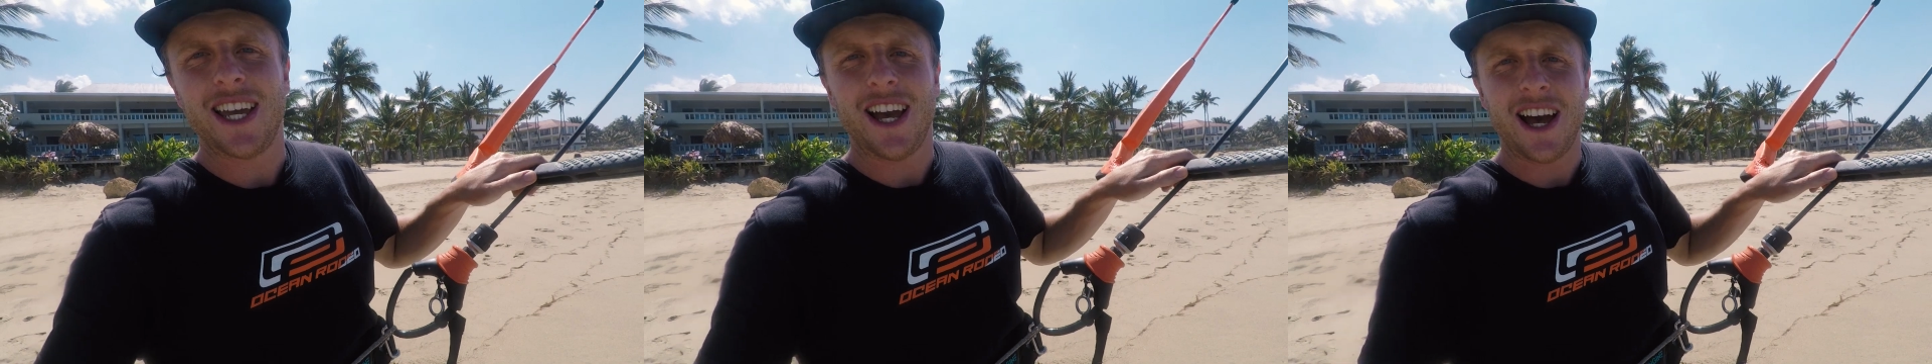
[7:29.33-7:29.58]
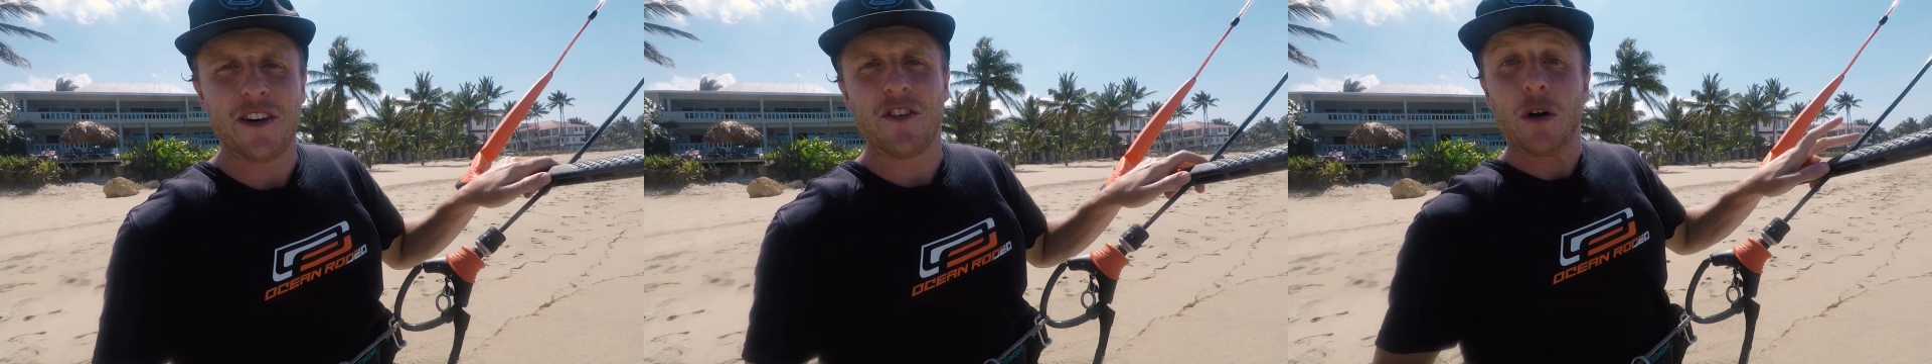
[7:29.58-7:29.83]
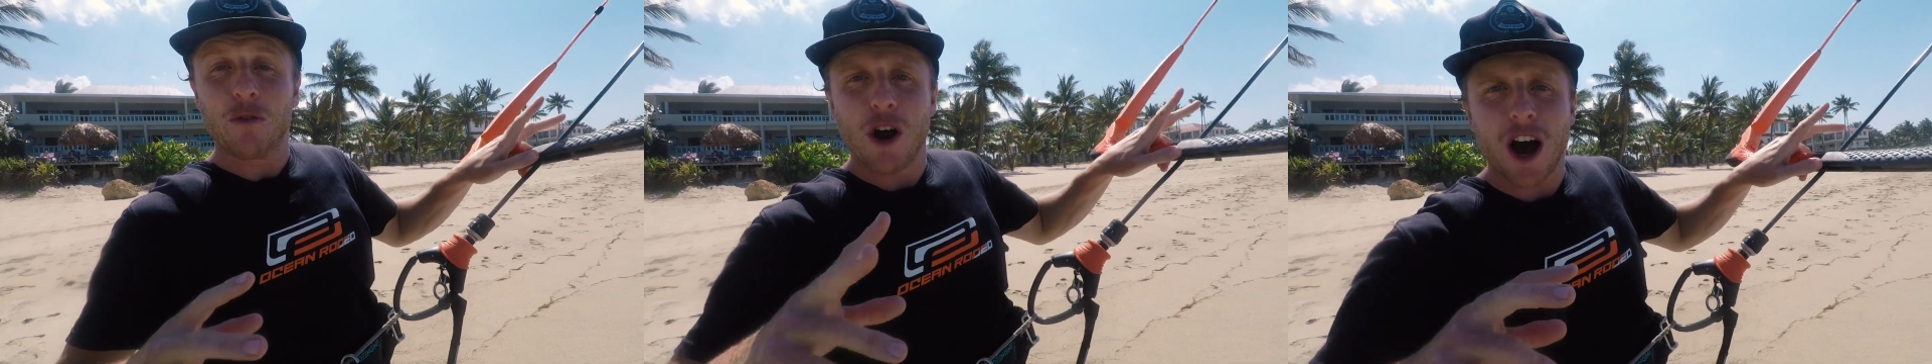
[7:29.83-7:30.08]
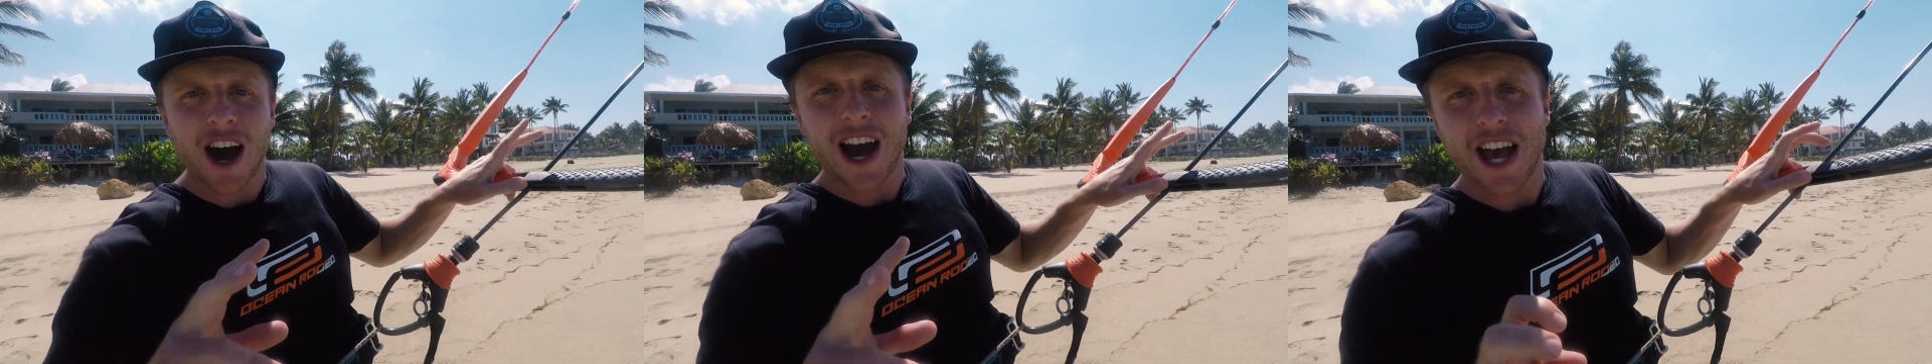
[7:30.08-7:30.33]
I haven't
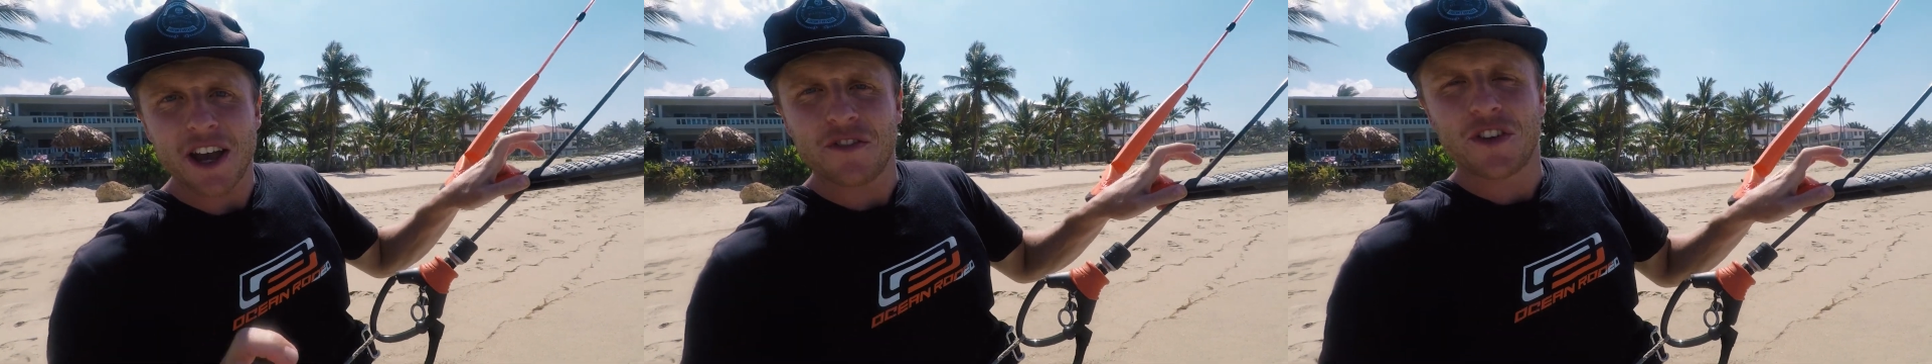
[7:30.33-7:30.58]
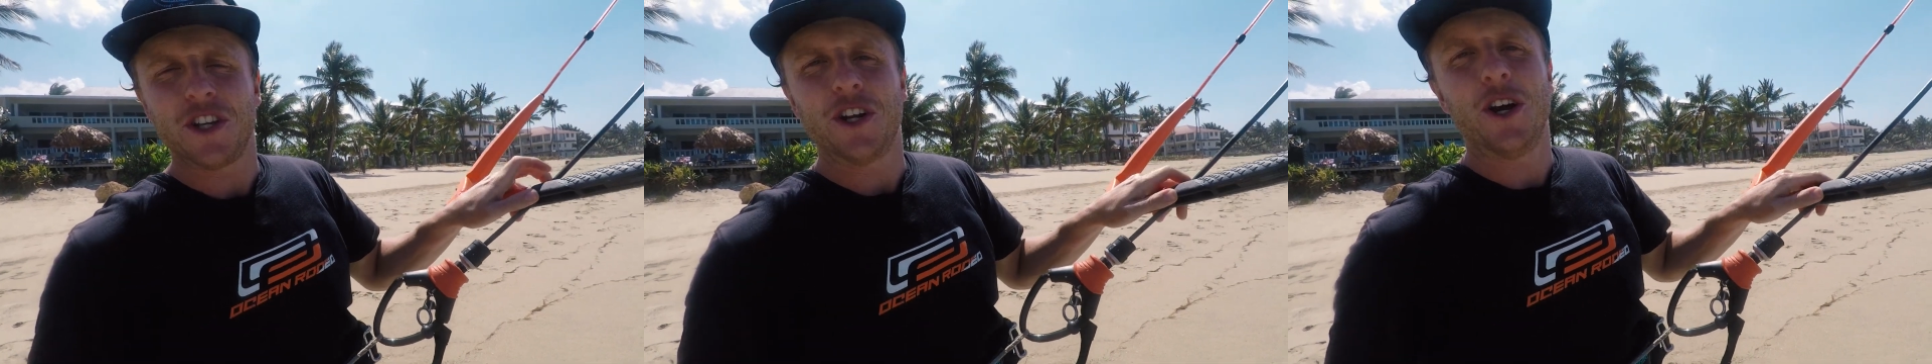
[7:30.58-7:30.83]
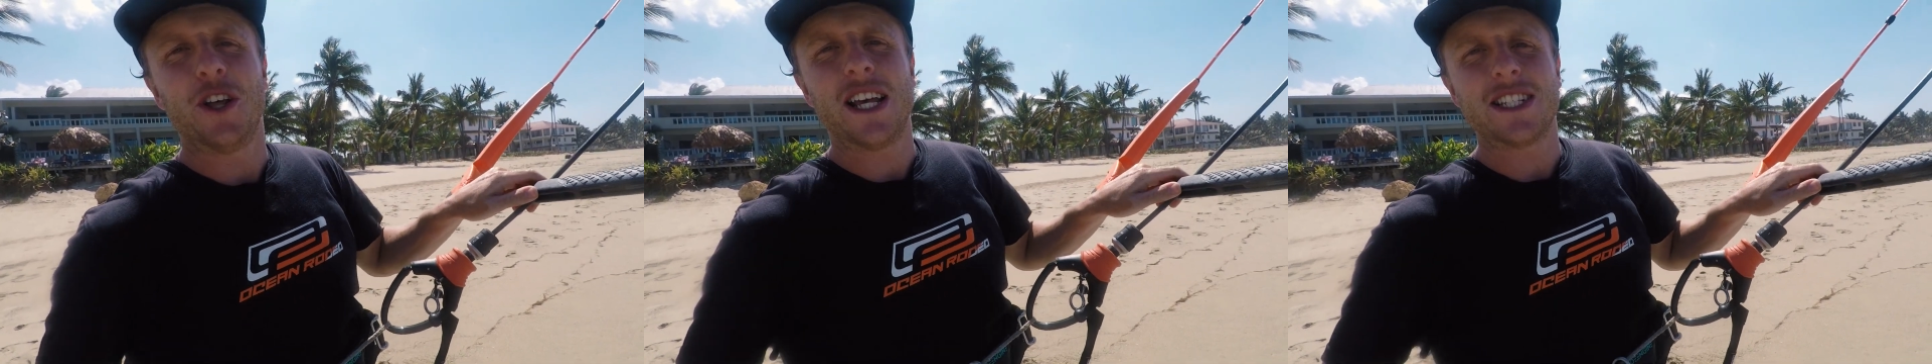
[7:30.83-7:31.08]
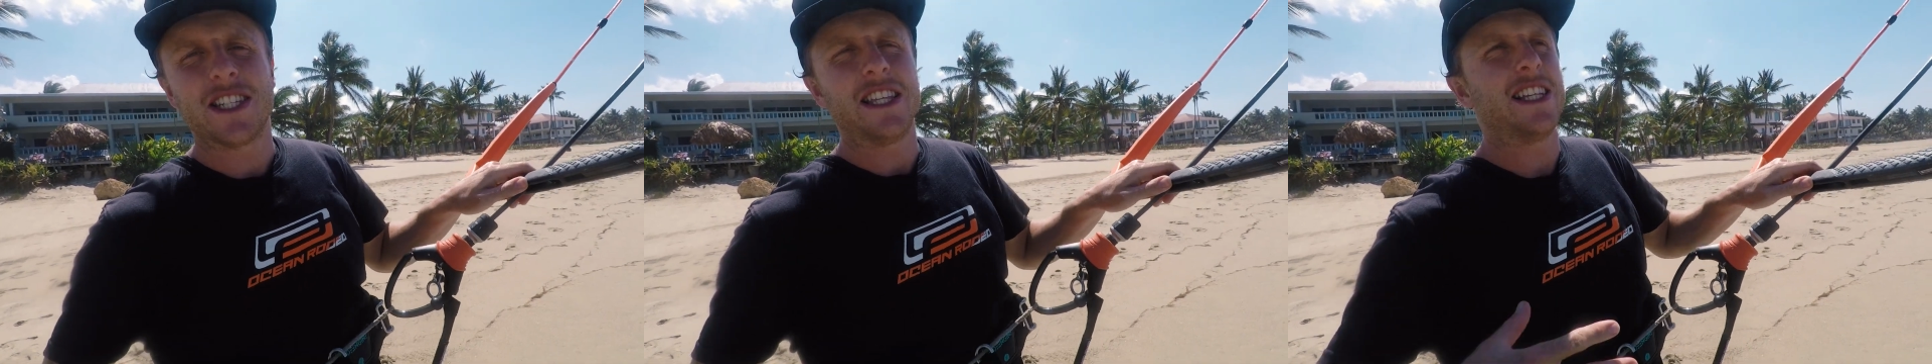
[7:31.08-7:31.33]
arrived, you know?
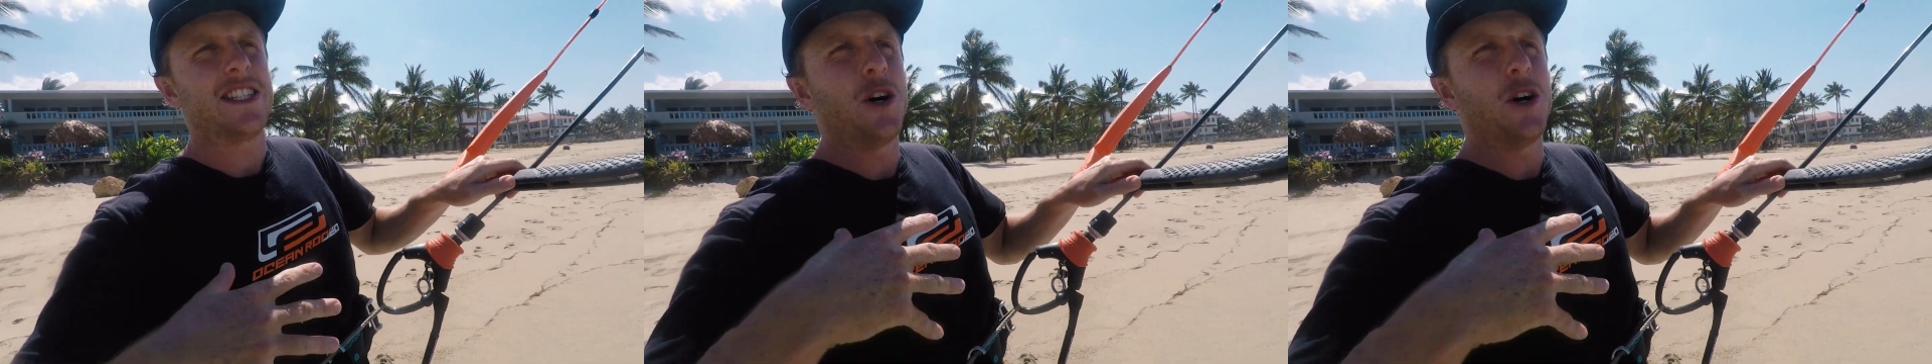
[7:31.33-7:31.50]
There's